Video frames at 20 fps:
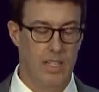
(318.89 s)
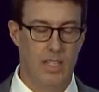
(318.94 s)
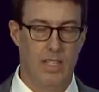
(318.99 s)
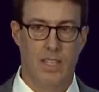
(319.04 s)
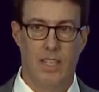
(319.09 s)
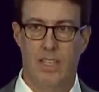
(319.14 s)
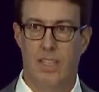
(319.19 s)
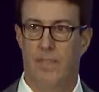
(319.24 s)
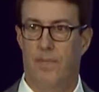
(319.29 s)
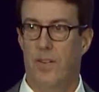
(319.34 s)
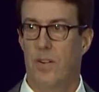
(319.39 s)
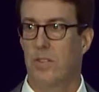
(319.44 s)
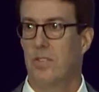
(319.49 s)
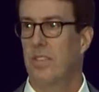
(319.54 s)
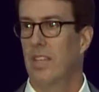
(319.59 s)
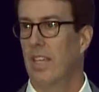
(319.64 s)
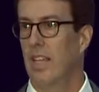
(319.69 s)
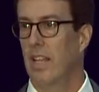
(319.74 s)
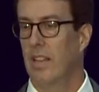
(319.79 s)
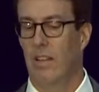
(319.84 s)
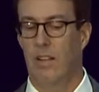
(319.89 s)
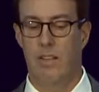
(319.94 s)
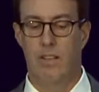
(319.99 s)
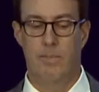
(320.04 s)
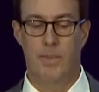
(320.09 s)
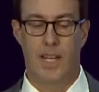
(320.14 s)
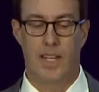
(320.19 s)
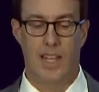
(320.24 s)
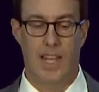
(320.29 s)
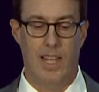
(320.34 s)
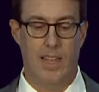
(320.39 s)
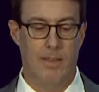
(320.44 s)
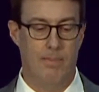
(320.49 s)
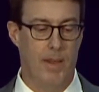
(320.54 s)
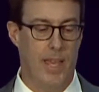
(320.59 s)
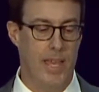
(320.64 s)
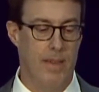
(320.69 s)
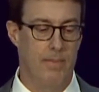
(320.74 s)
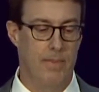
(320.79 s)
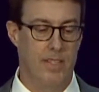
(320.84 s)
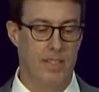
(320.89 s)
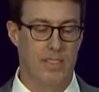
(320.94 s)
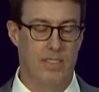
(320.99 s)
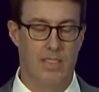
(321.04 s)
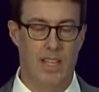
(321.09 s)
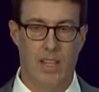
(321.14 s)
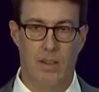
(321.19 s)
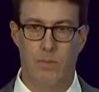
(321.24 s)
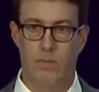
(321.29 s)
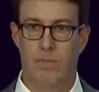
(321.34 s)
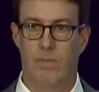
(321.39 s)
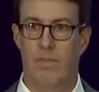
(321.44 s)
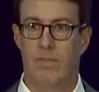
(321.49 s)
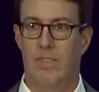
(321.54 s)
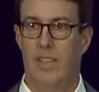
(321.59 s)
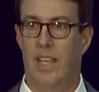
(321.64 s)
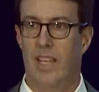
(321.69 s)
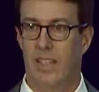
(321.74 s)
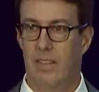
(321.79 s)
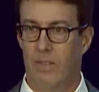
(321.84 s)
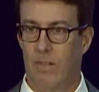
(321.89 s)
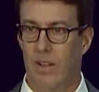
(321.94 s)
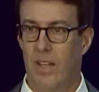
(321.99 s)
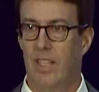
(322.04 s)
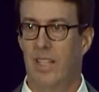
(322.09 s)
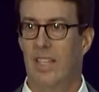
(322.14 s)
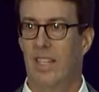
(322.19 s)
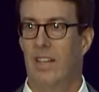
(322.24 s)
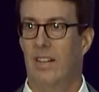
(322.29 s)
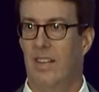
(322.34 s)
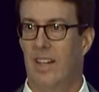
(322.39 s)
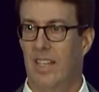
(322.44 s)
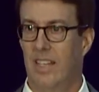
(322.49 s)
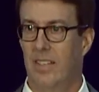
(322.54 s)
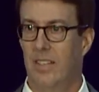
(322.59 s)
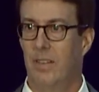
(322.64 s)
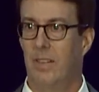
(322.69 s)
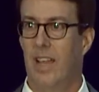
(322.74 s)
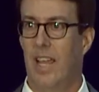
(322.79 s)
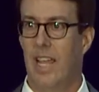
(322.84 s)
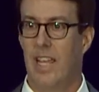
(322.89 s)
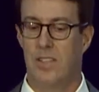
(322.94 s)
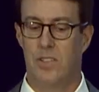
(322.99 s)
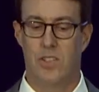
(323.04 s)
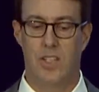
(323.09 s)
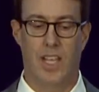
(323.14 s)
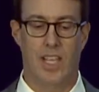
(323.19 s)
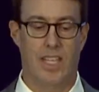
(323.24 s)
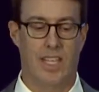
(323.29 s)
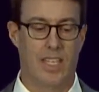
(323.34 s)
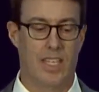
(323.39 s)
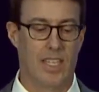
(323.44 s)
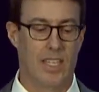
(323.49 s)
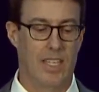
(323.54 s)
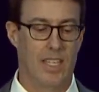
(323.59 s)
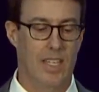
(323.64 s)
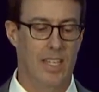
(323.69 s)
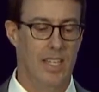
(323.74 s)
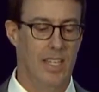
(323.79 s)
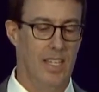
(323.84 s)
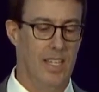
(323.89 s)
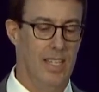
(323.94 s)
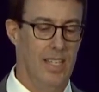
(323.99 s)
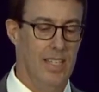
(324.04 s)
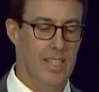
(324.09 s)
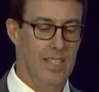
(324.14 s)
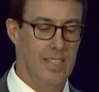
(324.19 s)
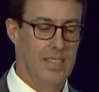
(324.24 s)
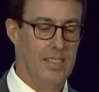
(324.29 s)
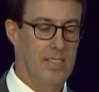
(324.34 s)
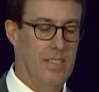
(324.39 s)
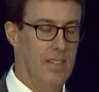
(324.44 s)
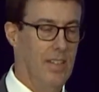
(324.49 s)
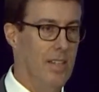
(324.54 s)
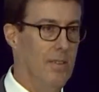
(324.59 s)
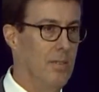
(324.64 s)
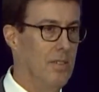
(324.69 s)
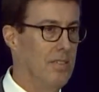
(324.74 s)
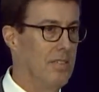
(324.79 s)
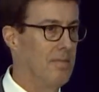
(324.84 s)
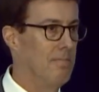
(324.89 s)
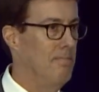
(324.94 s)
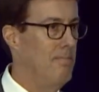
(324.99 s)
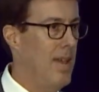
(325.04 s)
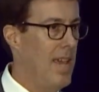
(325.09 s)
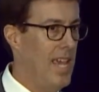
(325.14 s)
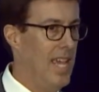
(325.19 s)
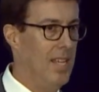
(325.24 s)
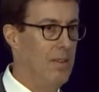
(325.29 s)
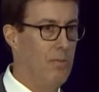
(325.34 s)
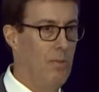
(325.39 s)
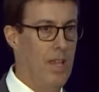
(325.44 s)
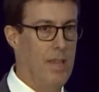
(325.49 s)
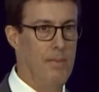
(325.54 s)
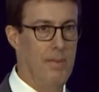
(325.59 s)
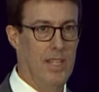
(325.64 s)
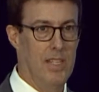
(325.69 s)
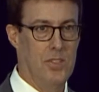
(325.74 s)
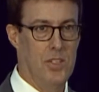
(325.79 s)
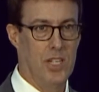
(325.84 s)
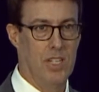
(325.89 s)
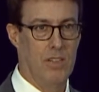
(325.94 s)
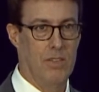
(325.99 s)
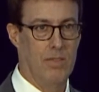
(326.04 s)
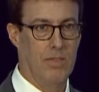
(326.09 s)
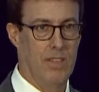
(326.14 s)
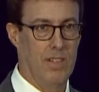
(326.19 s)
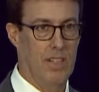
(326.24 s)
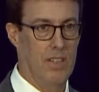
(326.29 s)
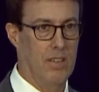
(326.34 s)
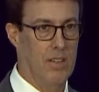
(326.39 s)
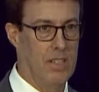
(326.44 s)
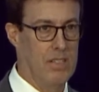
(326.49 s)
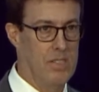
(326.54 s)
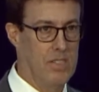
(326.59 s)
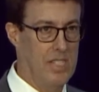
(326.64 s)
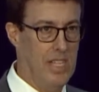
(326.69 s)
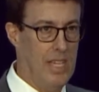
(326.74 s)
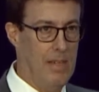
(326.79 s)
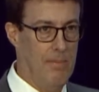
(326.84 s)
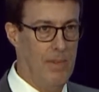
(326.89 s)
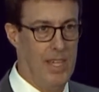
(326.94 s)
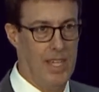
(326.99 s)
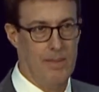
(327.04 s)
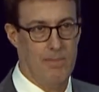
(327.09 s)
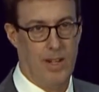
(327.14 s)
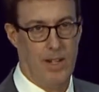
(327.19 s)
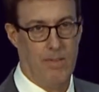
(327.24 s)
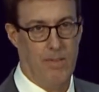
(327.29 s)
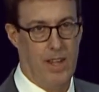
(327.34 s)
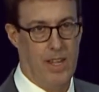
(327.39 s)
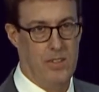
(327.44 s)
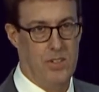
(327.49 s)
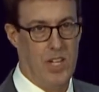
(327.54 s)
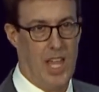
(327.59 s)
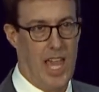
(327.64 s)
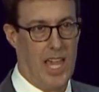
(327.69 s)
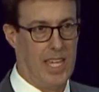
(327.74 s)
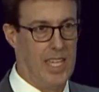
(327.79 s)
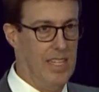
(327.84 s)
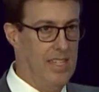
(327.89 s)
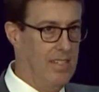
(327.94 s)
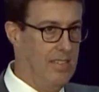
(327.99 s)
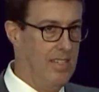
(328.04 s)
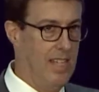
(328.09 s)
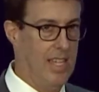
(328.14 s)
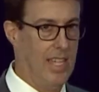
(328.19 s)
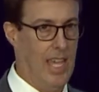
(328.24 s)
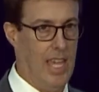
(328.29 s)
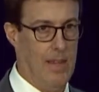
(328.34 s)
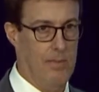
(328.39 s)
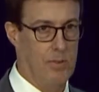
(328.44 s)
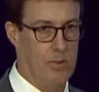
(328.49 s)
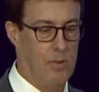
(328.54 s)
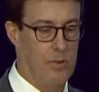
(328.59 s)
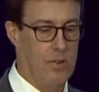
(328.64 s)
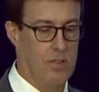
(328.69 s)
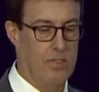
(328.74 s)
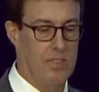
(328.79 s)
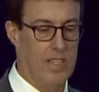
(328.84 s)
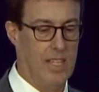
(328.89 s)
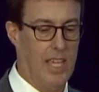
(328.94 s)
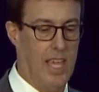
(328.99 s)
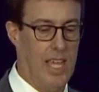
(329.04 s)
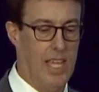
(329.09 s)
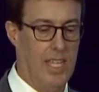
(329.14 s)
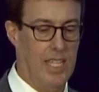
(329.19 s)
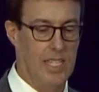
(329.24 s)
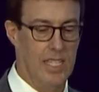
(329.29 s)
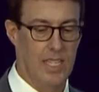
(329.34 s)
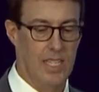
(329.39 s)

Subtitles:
And the first thing I learned about Alabama is they really know how to do a handshake. So it was men, women, and children who could see me in my red jacket as they came towards the gate.